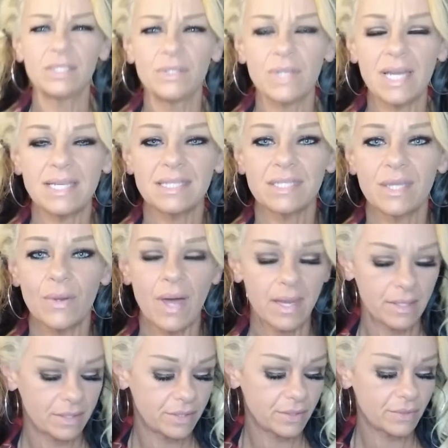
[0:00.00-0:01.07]
you guys know how
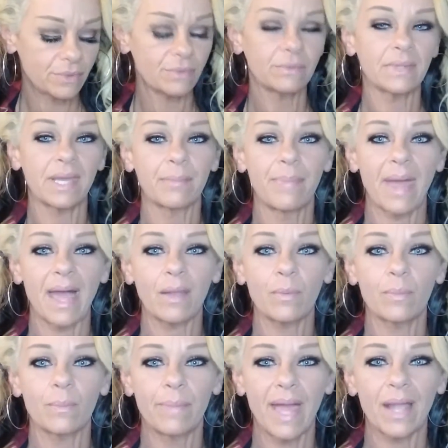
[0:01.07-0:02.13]
to do like
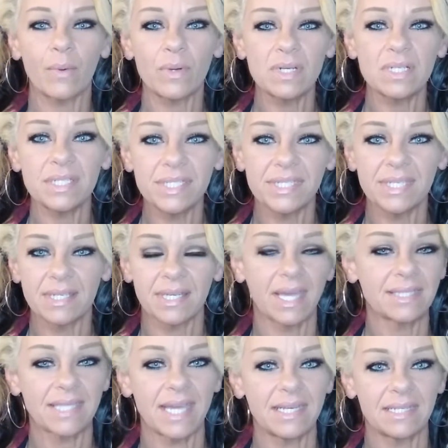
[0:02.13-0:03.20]
backwards?
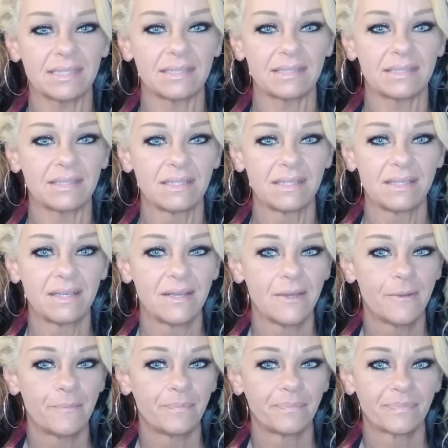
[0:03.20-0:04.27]
Because I
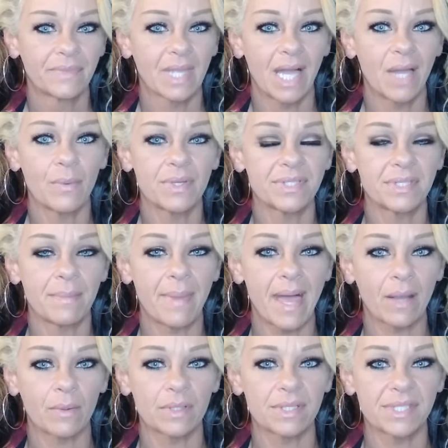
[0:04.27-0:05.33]
wasn't a
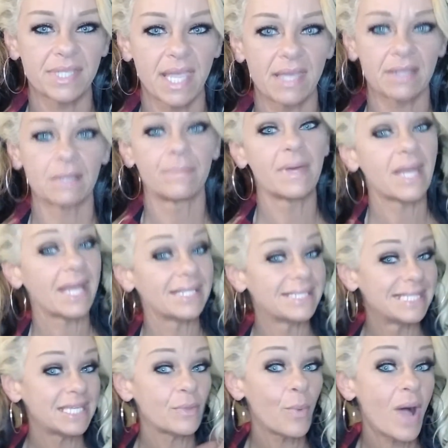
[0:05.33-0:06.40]
backwards skater, but I
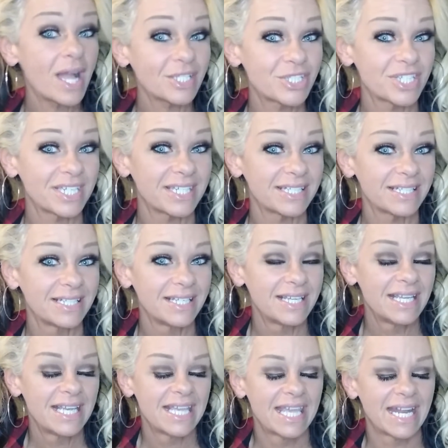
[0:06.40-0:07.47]
did watch it
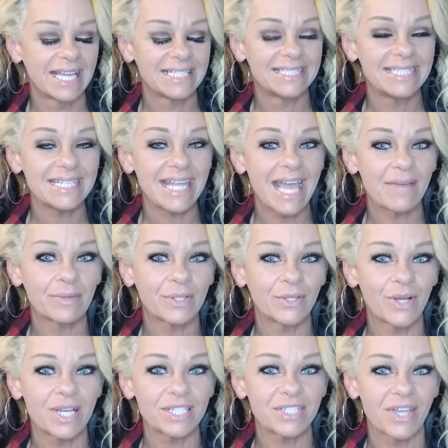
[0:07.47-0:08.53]
and I did have a
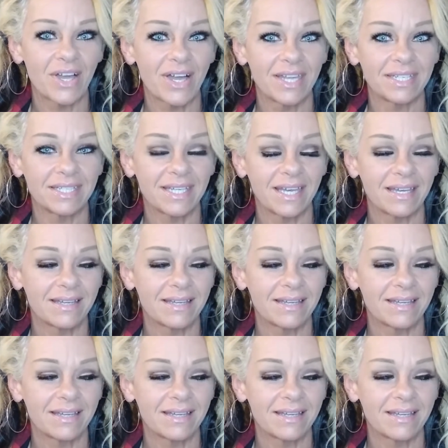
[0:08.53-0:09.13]
crush on,